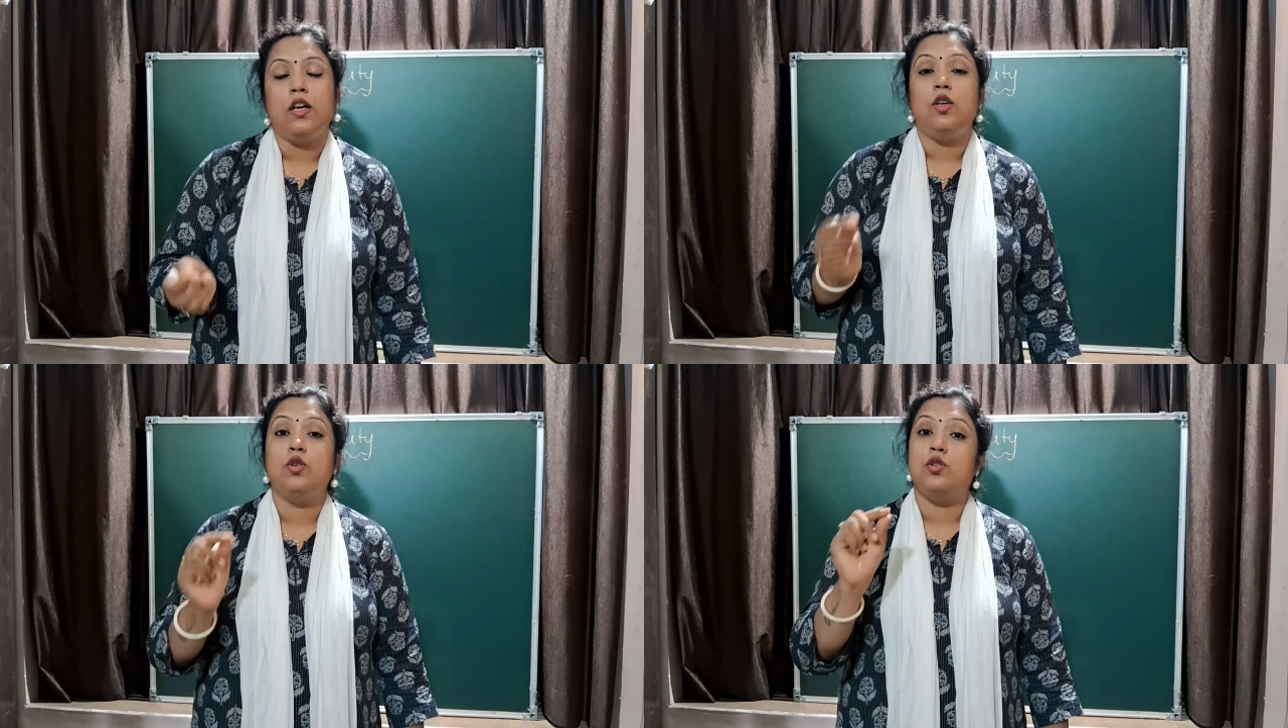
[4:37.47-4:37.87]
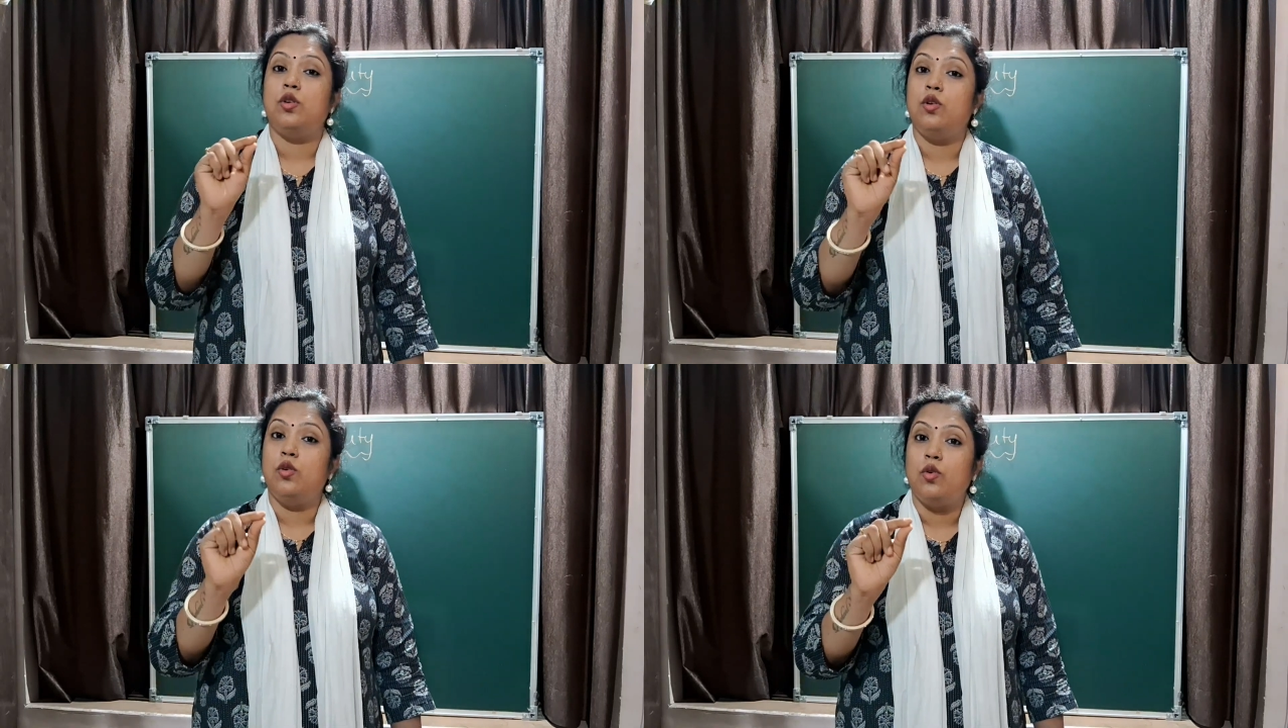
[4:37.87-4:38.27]
you should
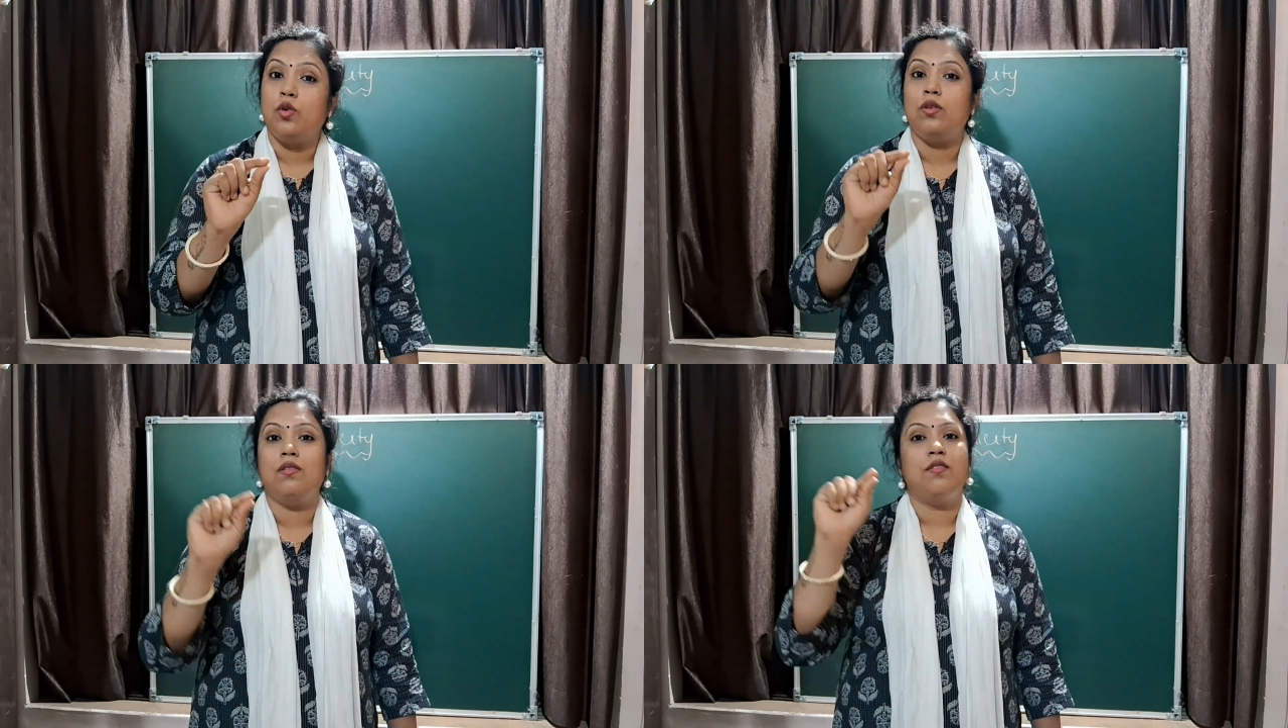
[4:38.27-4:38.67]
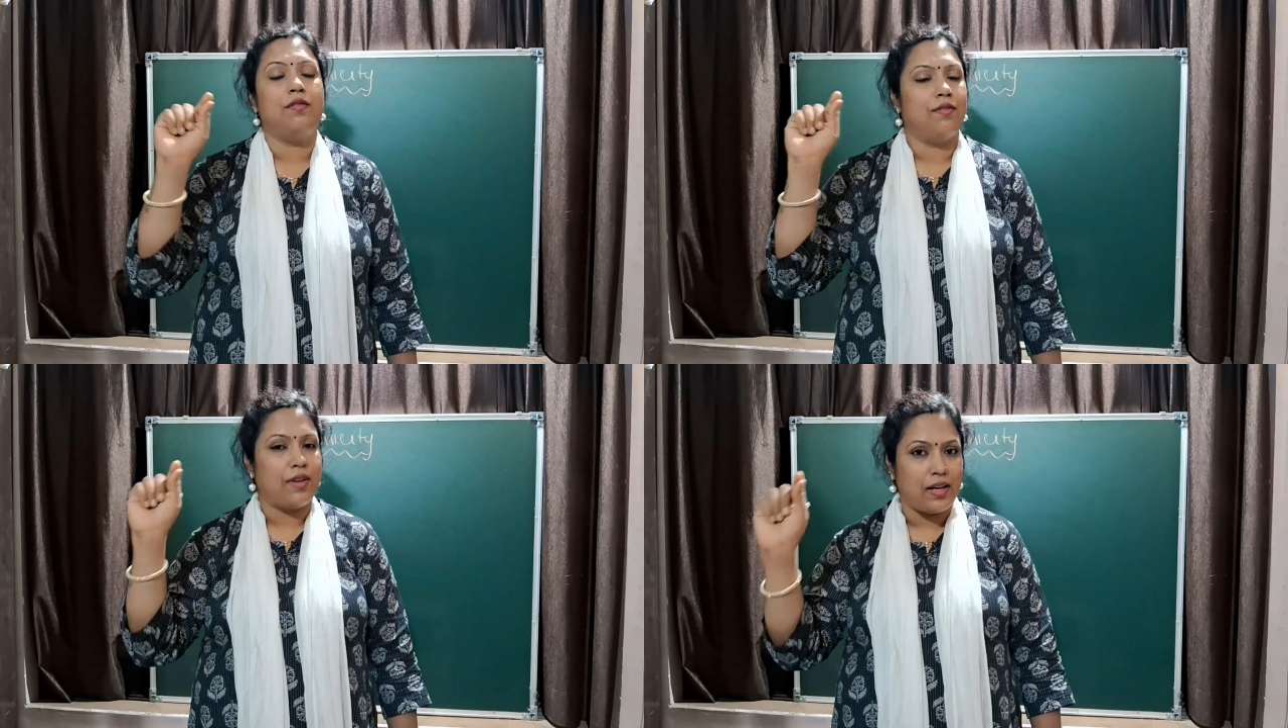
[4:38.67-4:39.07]
know
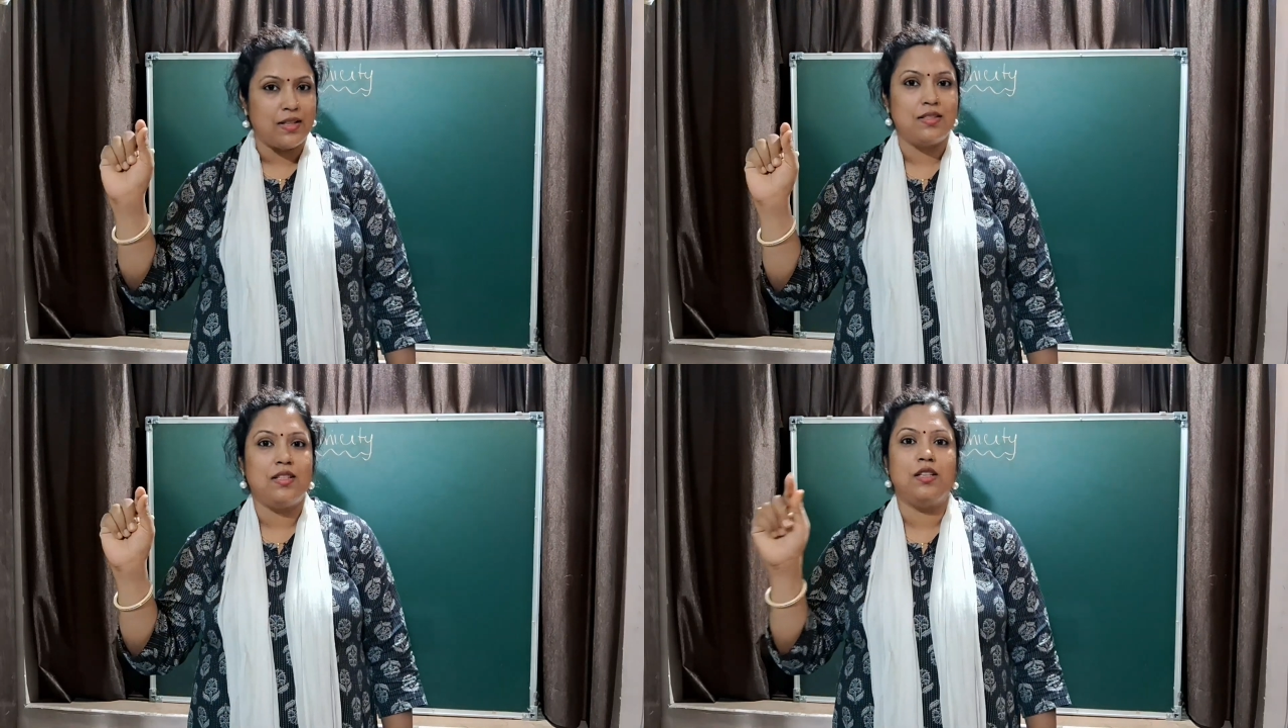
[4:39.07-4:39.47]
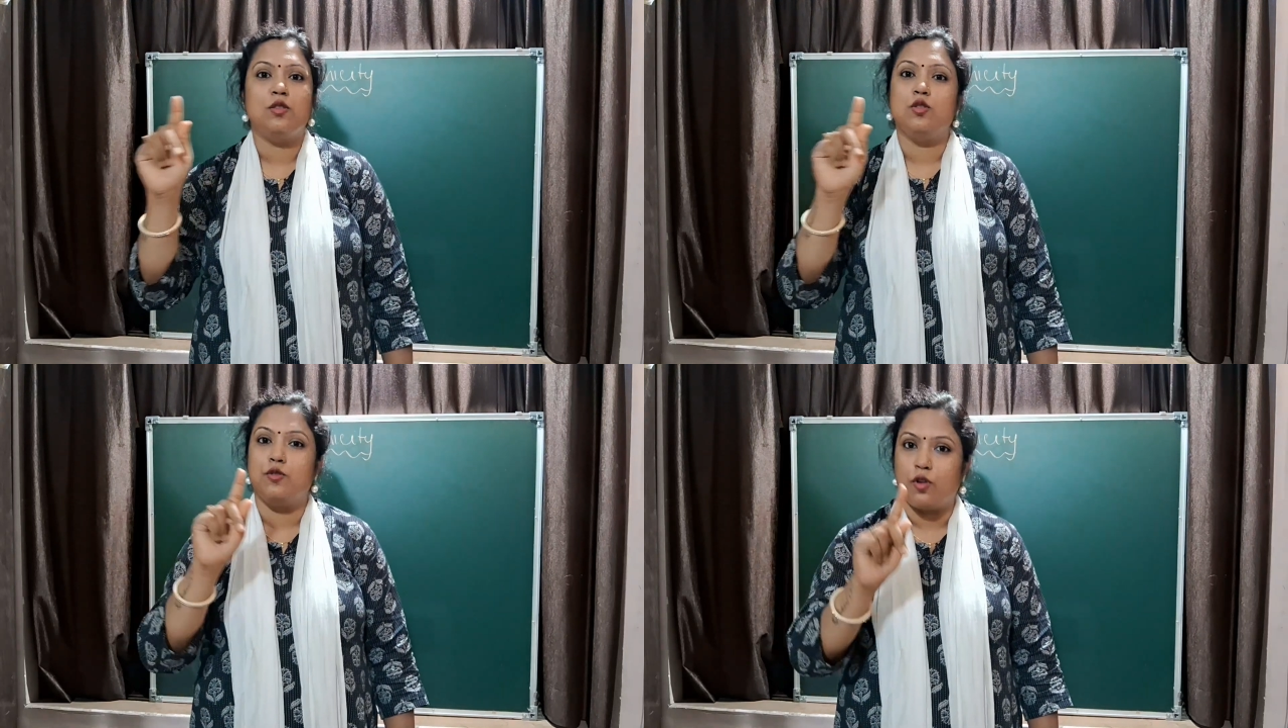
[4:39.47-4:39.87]
valencies
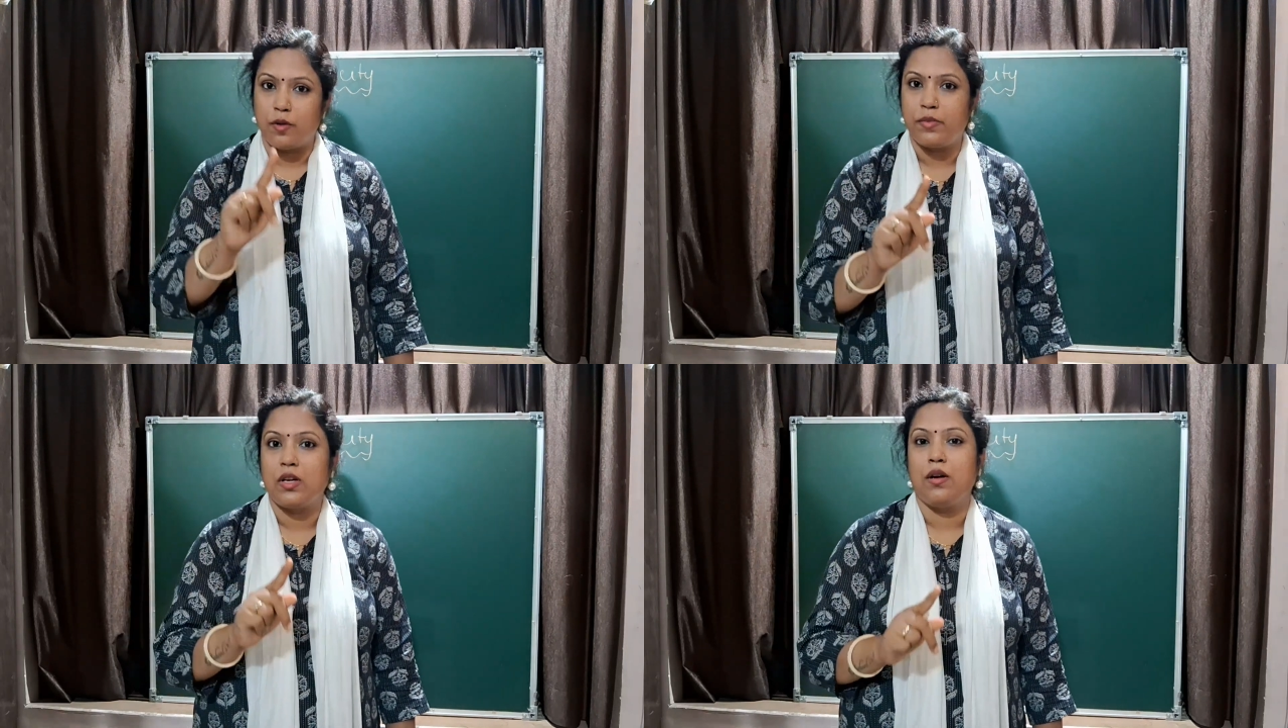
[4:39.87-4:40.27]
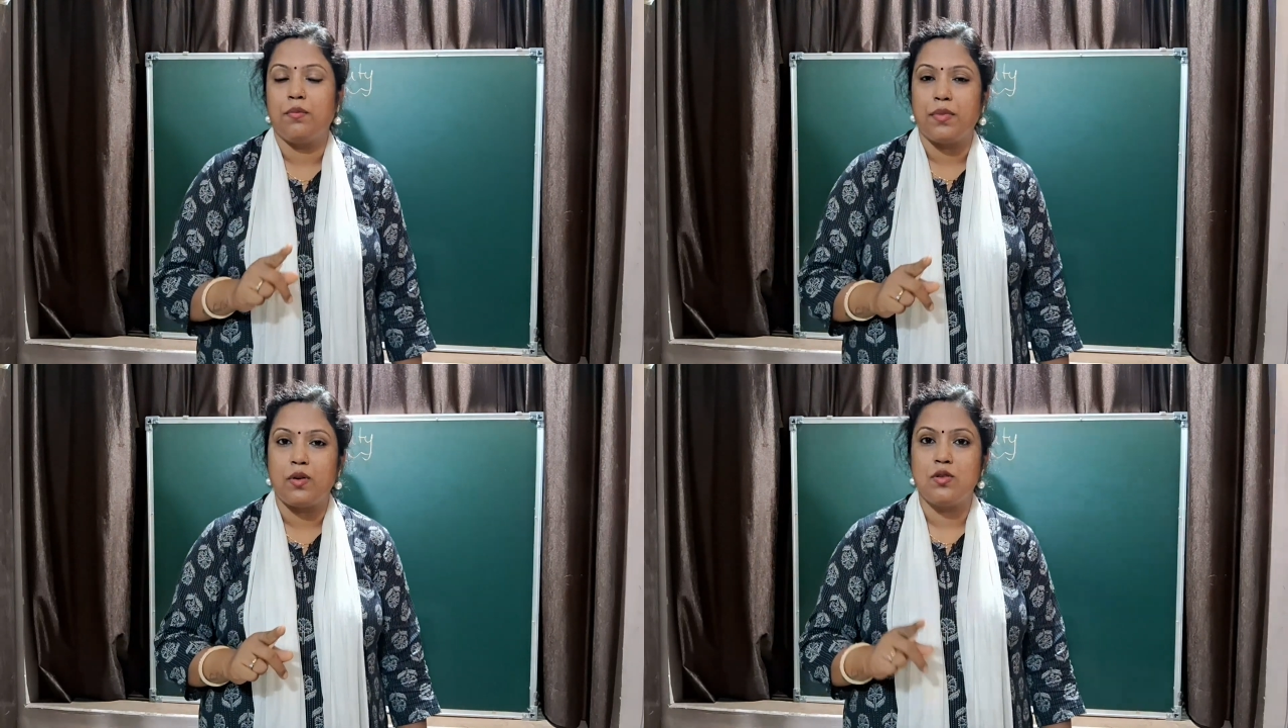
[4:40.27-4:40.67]
to form the
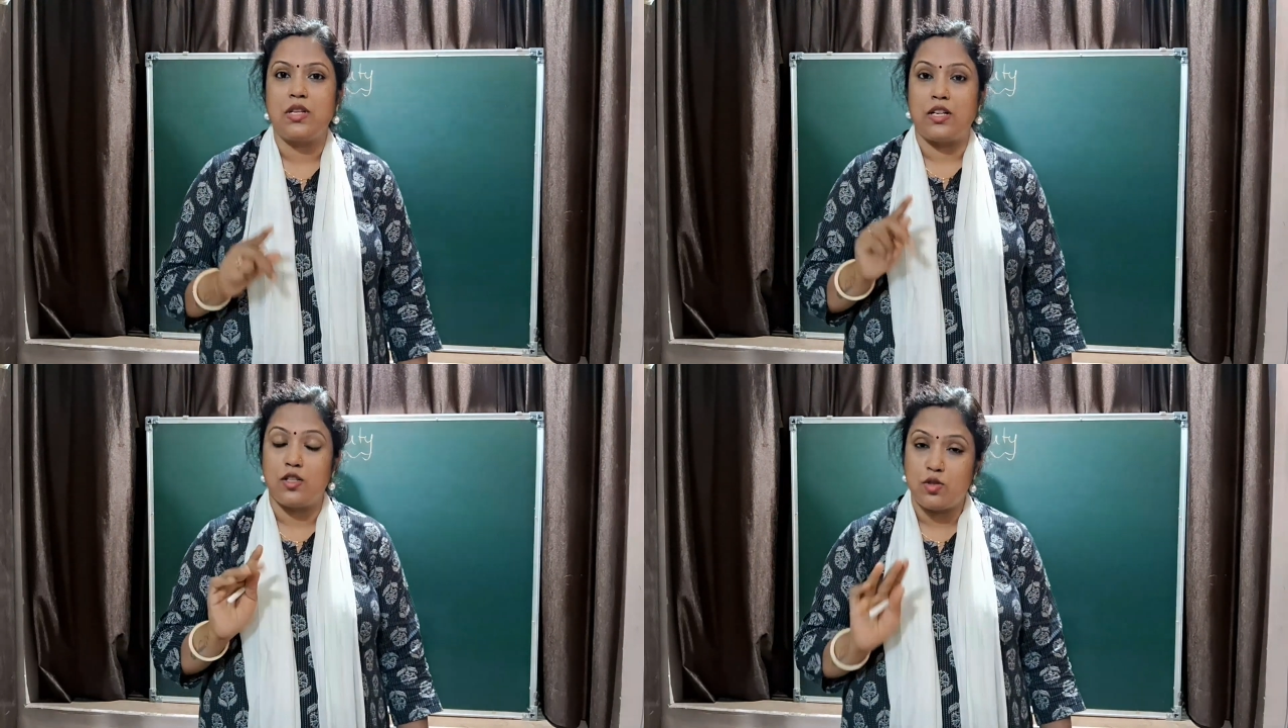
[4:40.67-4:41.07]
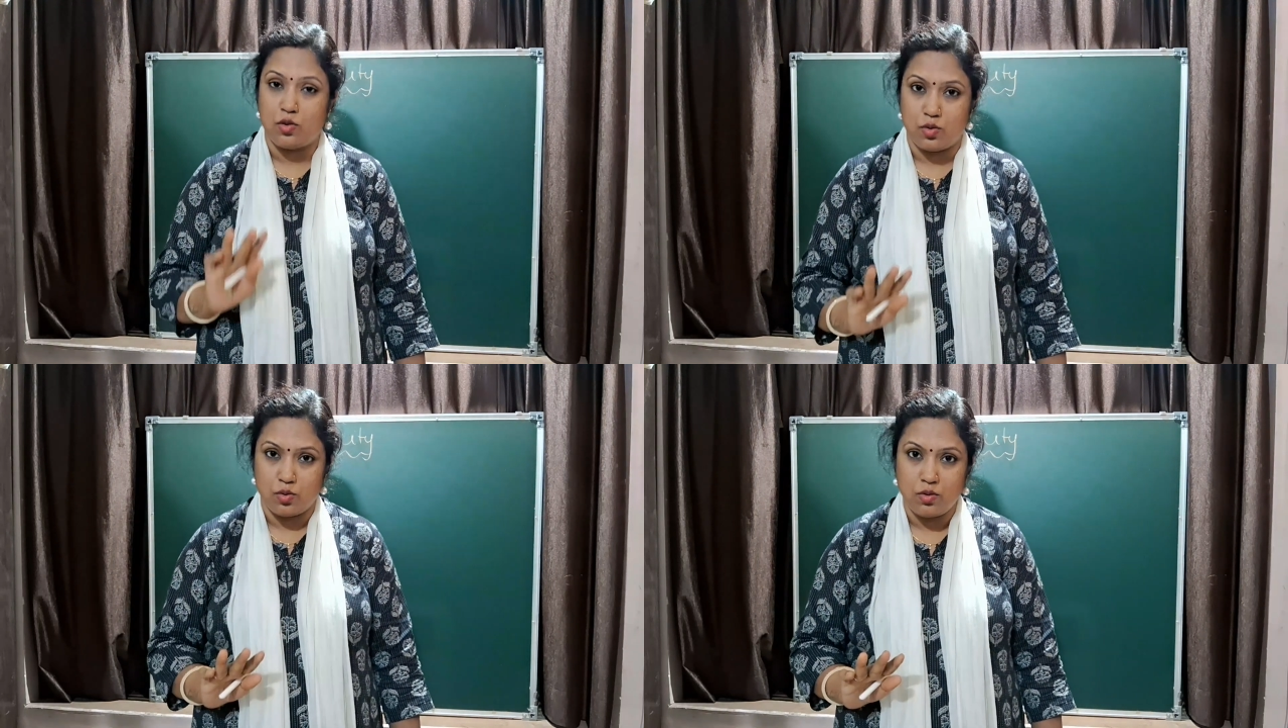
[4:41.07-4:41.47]
compound, that is
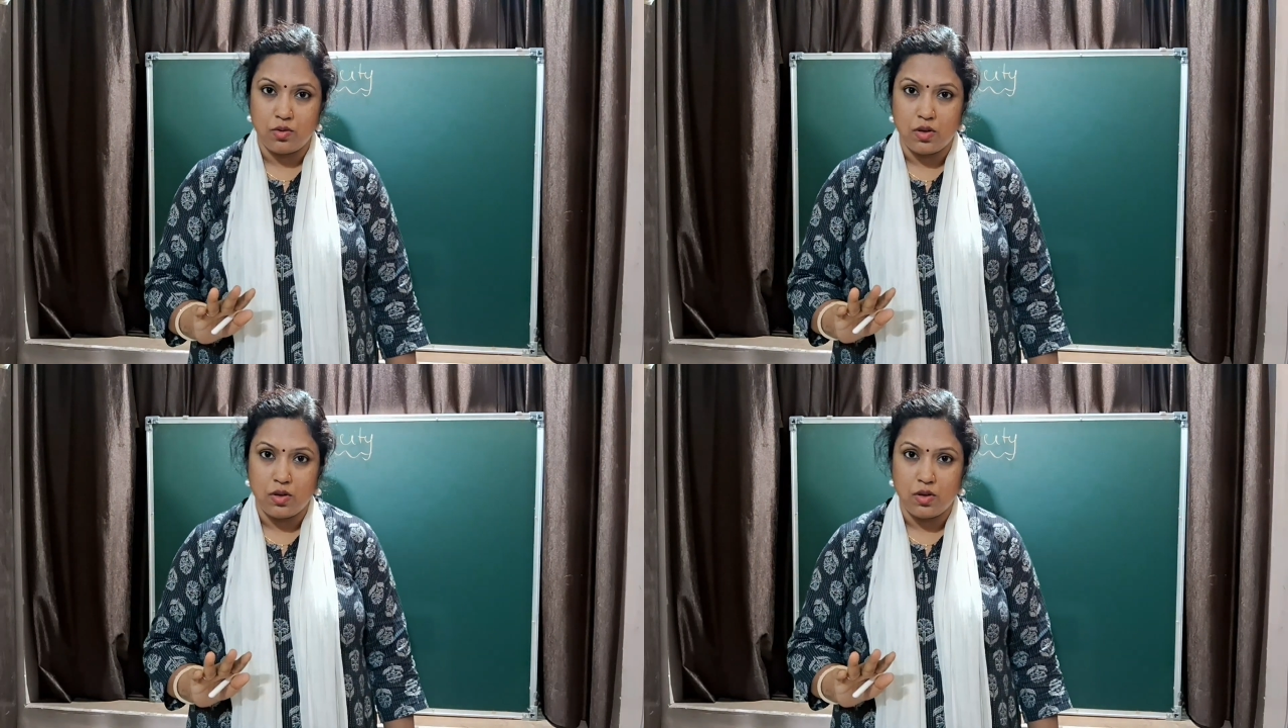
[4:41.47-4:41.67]
true.